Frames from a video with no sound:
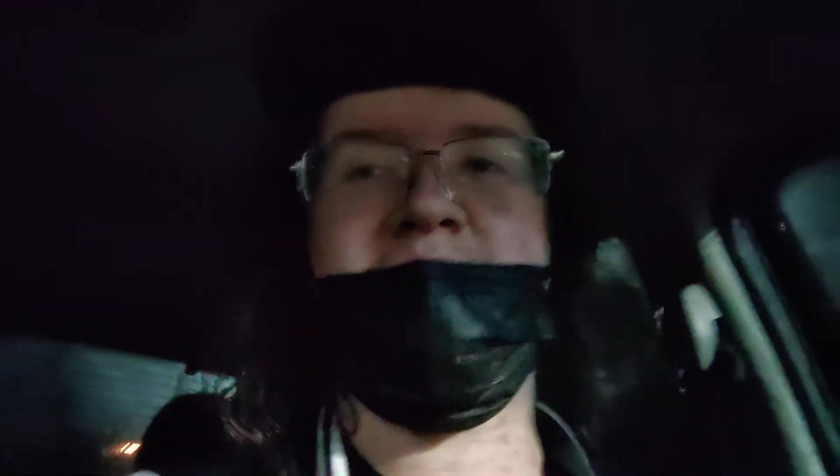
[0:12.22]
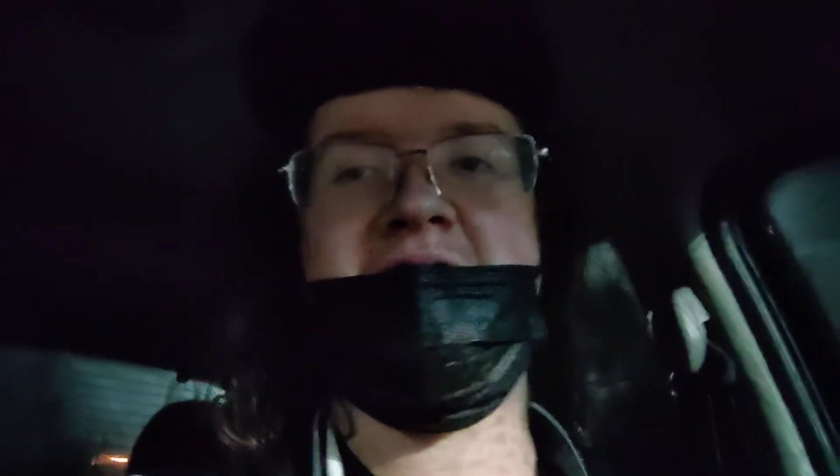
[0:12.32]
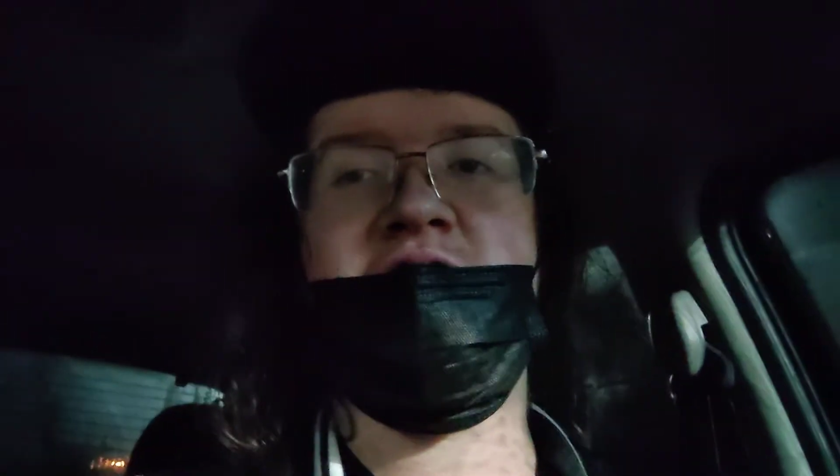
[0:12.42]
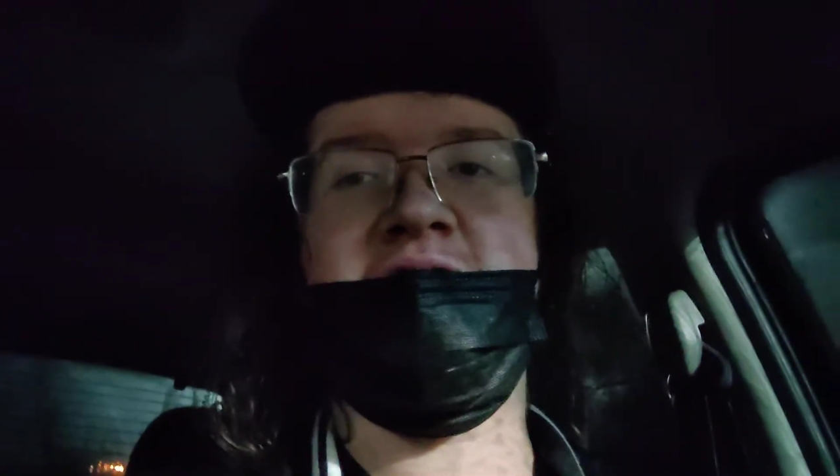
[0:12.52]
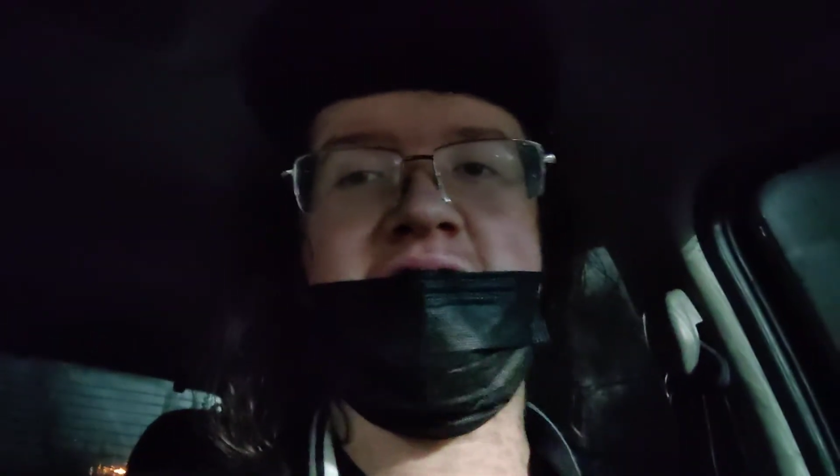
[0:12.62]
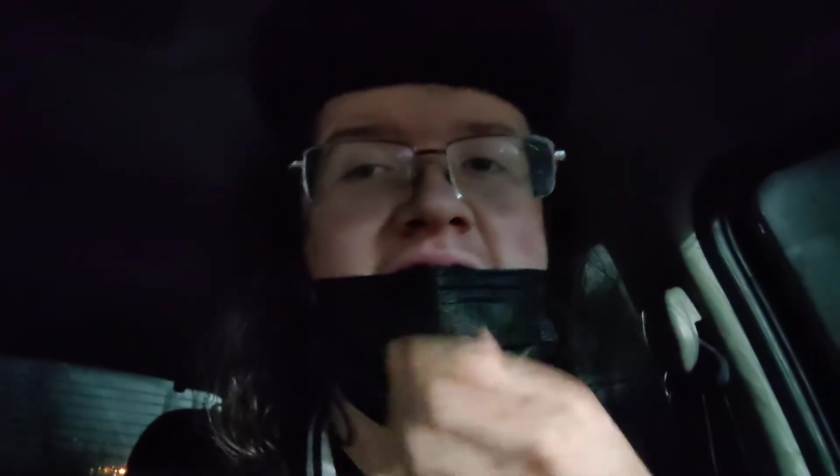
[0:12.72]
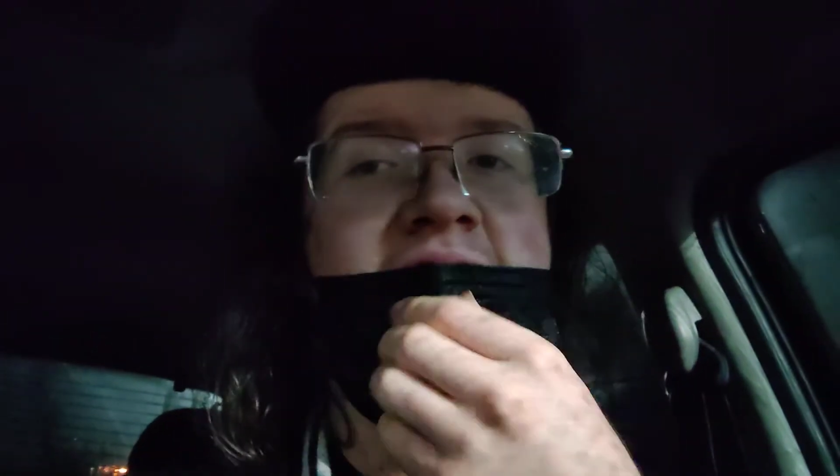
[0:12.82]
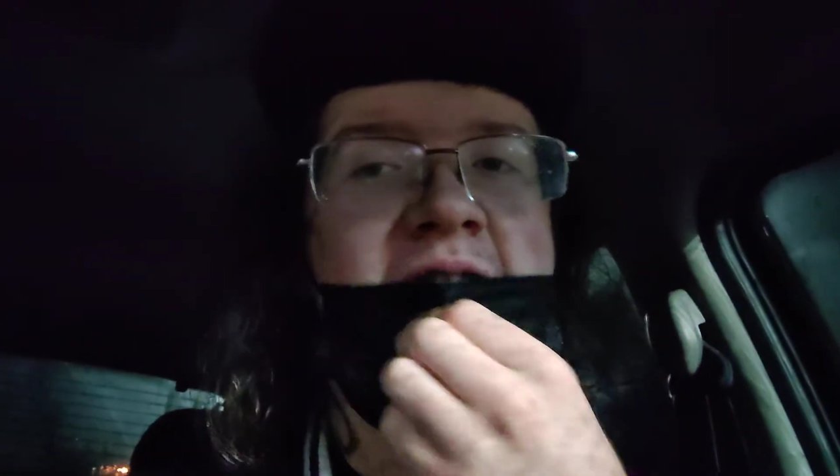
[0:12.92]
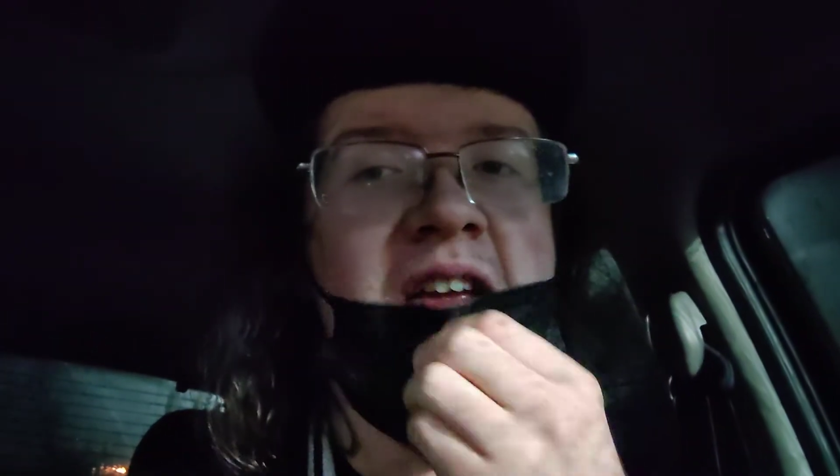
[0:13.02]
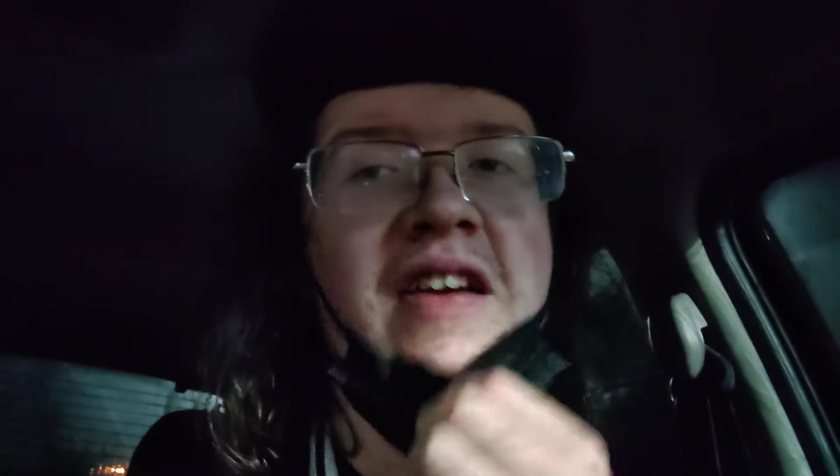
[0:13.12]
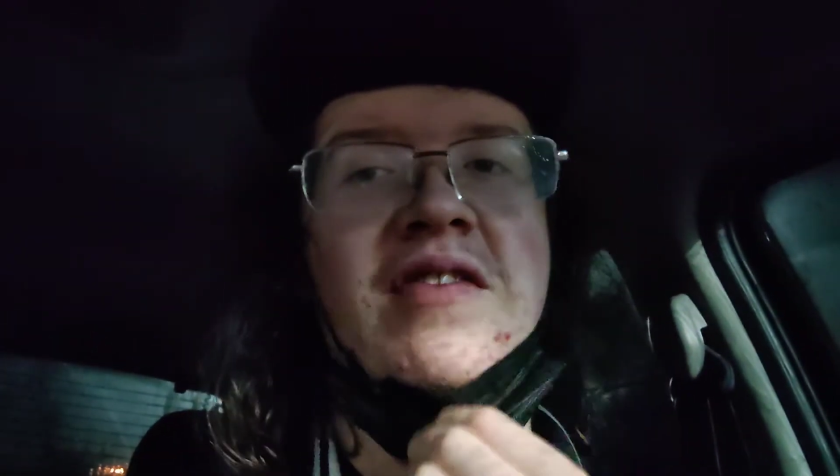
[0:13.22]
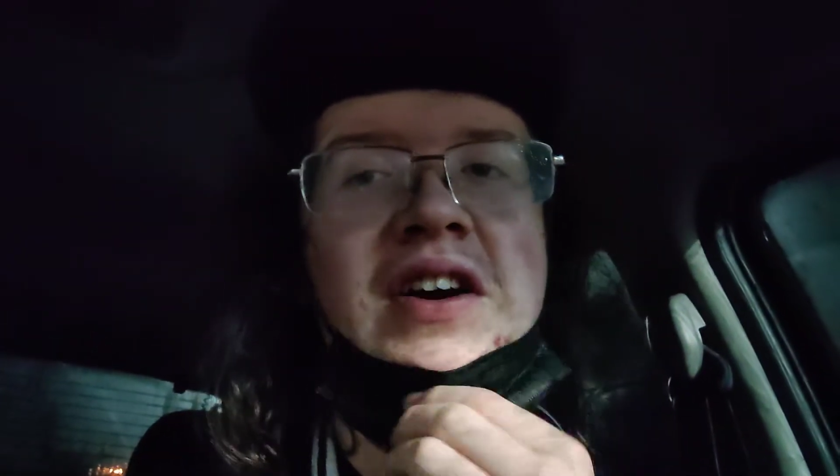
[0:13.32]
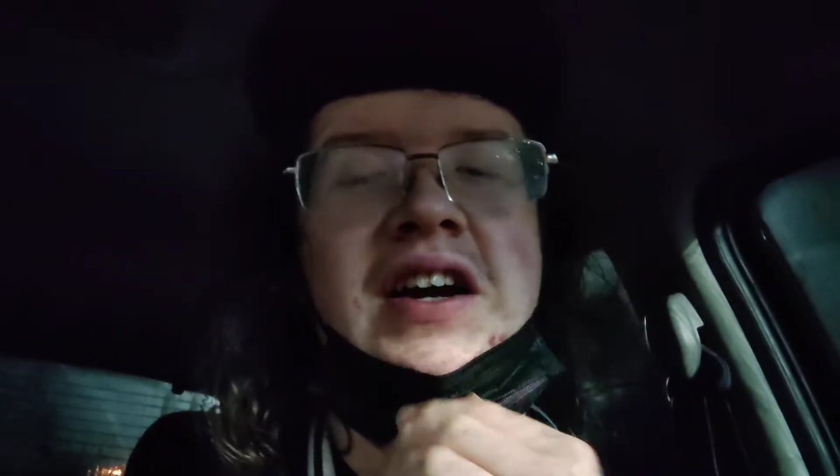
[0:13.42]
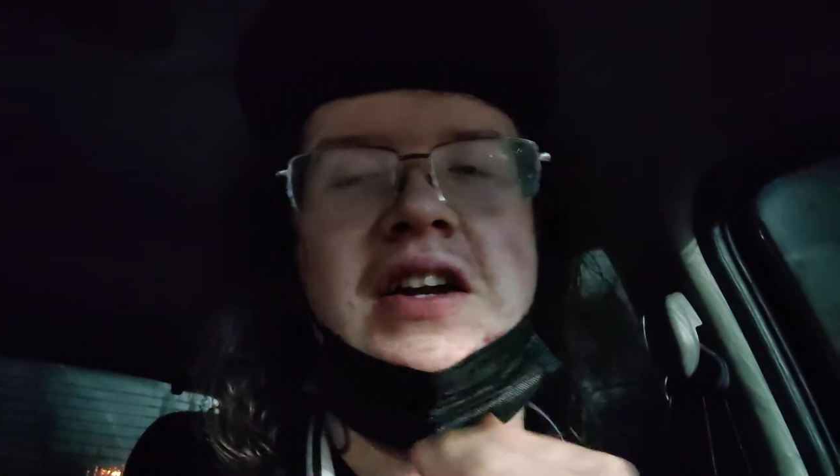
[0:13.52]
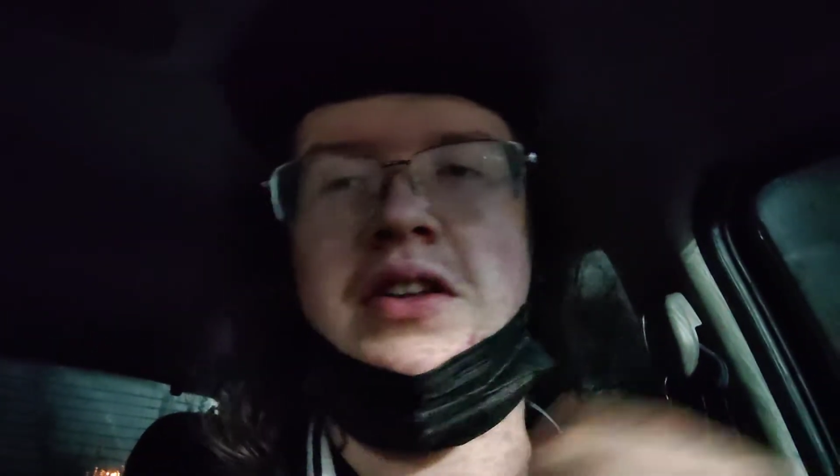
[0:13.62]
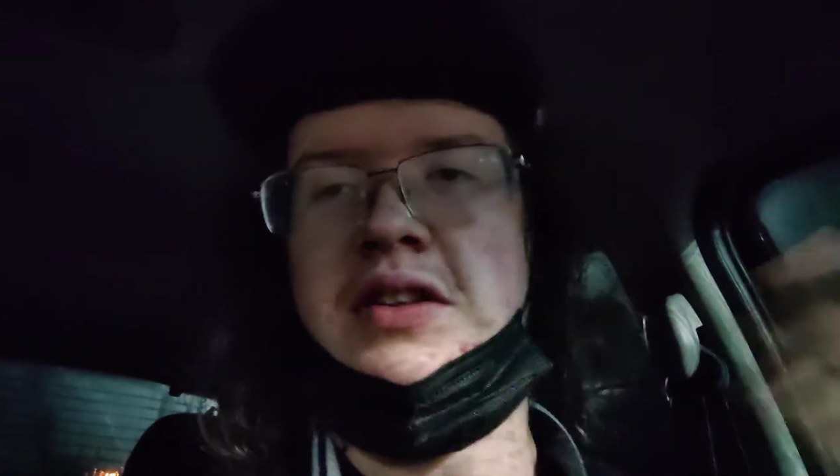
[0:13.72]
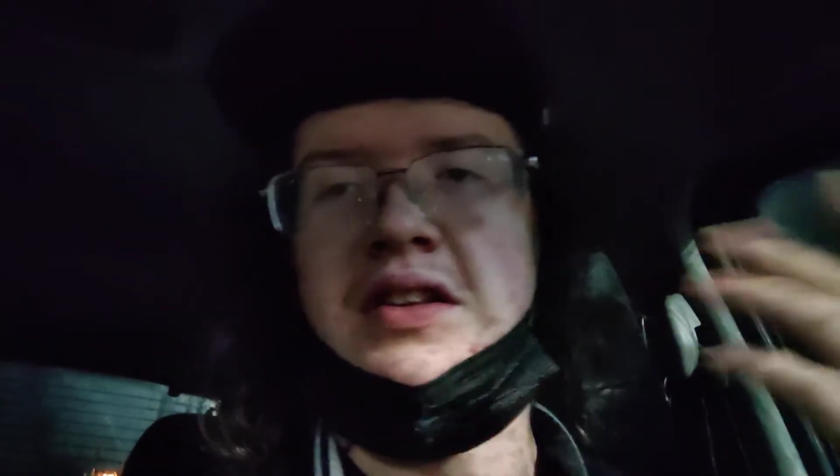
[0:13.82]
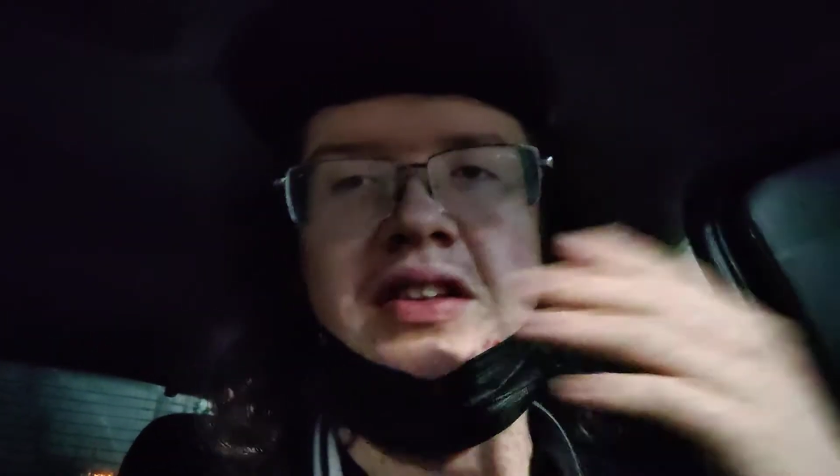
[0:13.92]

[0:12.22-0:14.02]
mentioned if I got a